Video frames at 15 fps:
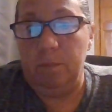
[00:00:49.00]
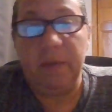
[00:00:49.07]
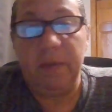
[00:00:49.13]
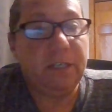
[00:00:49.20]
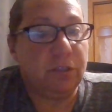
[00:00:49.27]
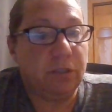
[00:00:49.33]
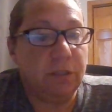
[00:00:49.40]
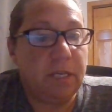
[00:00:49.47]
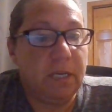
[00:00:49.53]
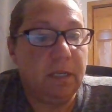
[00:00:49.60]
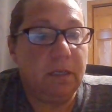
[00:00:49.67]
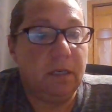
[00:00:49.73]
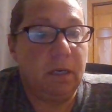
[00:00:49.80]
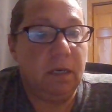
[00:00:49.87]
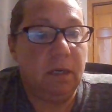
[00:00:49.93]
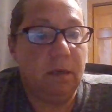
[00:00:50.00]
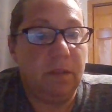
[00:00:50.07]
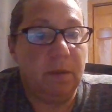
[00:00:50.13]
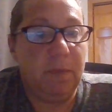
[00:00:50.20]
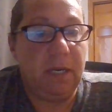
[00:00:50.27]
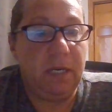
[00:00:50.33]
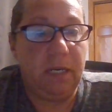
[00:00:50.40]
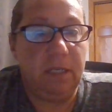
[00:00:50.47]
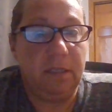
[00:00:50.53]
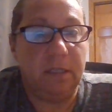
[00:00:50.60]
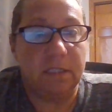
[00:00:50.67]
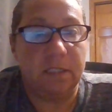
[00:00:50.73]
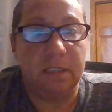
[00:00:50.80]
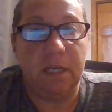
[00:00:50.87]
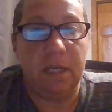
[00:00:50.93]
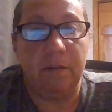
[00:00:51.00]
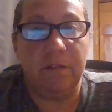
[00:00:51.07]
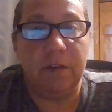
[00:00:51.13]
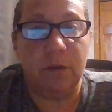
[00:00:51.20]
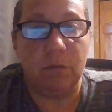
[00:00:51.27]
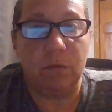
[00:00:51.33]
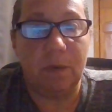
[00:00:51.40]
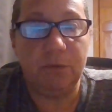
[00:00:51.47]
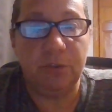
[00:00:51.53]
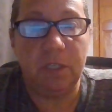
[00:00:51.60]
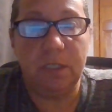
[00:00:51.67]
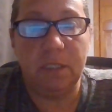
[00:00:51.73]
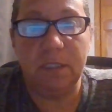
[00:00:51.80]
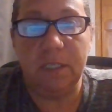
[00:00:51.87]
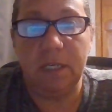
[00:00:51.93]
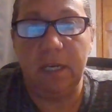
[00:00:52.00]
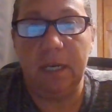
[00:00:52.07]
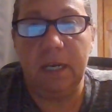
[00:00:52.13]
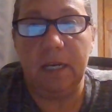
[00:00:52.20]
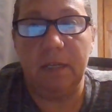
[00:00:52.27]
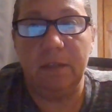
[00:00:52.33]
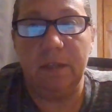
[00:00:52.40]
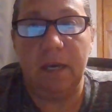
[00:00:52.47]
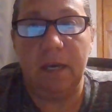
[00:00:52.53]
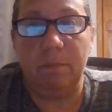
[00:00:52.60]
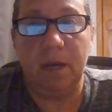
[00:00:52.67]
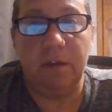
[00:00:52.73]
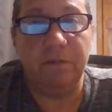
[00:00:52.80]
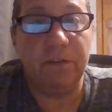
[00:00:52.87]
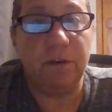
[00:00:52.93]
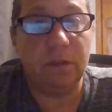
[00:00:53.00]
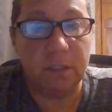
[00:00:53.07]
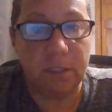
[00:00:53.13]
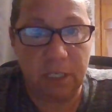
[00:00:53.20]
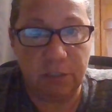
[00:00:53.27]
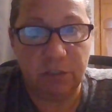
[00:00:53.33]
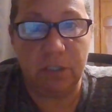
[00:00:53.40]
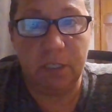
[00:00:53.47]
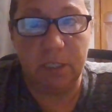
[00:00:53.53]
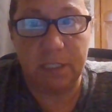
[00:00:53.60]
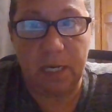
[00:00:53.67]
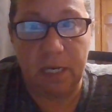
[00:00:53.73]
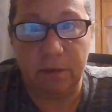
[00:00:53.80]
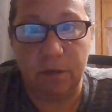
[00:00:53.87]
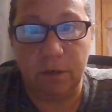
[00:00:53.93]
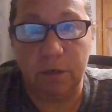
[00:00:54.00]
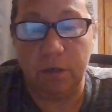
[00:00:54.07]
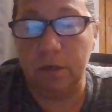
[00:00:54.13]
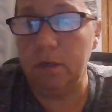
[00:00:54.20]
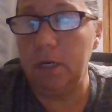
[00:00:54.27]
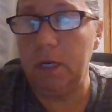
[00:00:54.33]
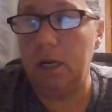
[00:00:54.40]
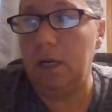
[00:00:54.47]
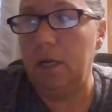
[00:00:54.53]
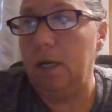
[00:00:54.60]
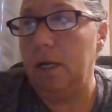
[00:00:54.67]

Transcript: make sure that the meeting doesn't have interruptions and that my full attention is on her.